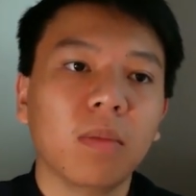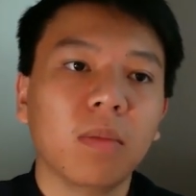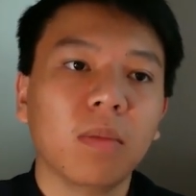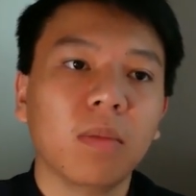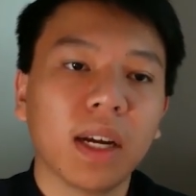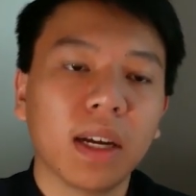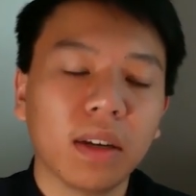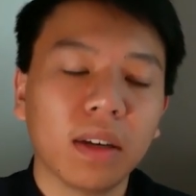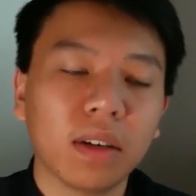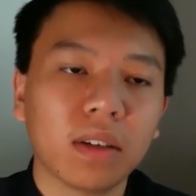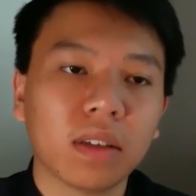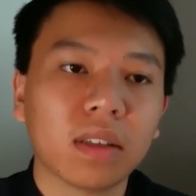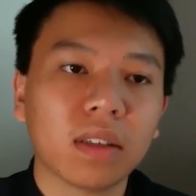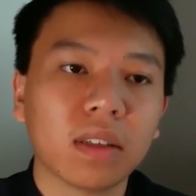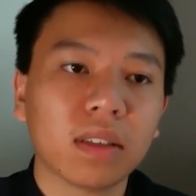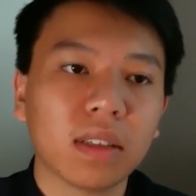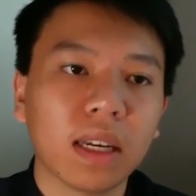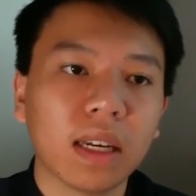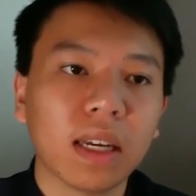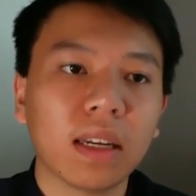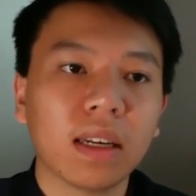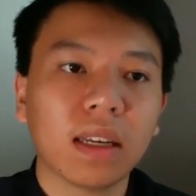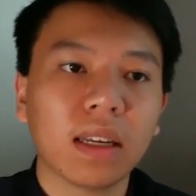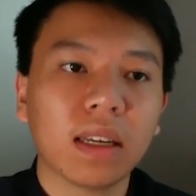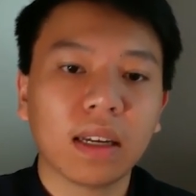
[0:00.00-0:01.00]
by
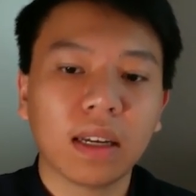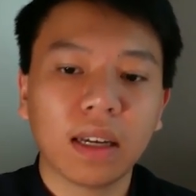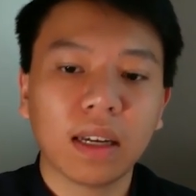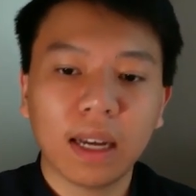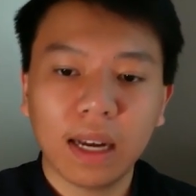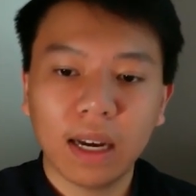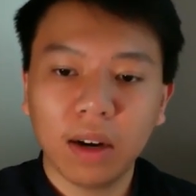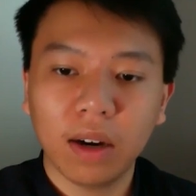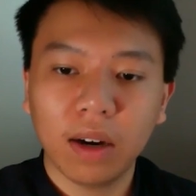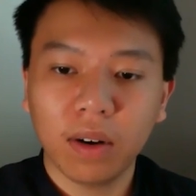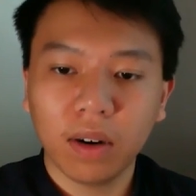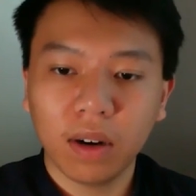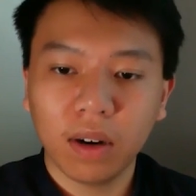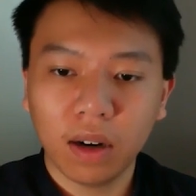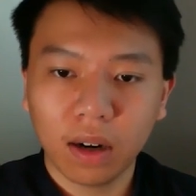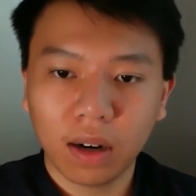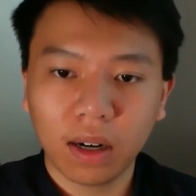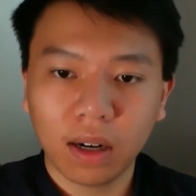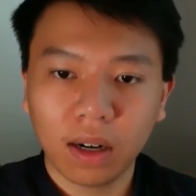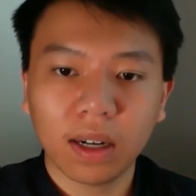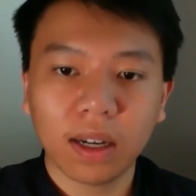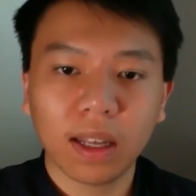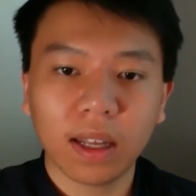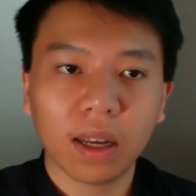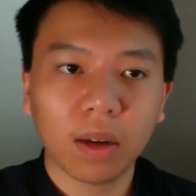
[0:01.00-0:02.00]
understanding how
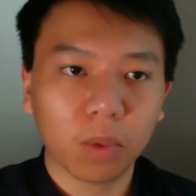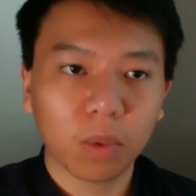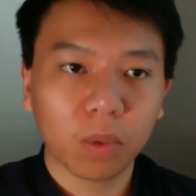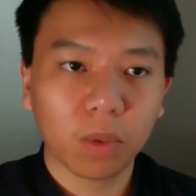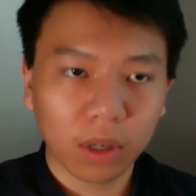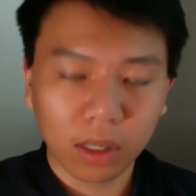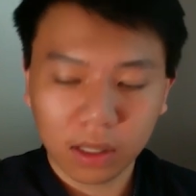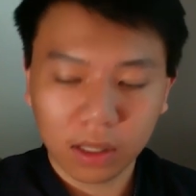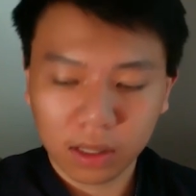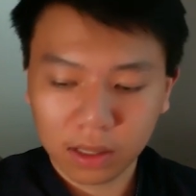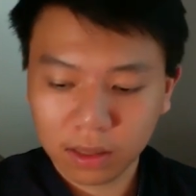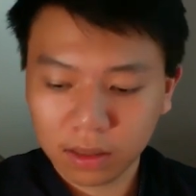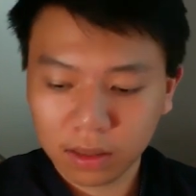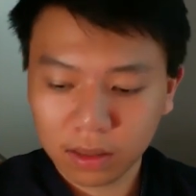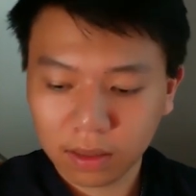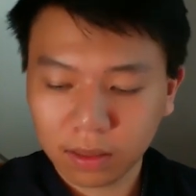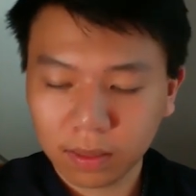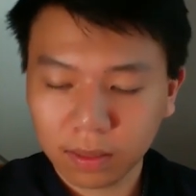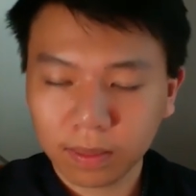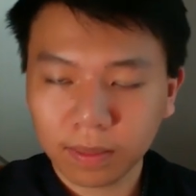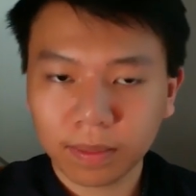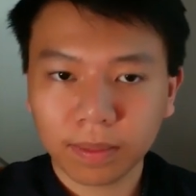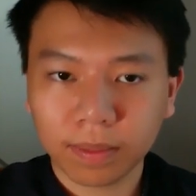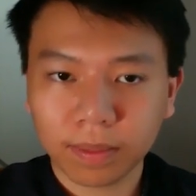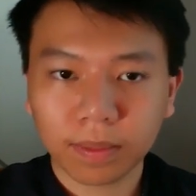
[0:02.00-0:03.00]
RNA works.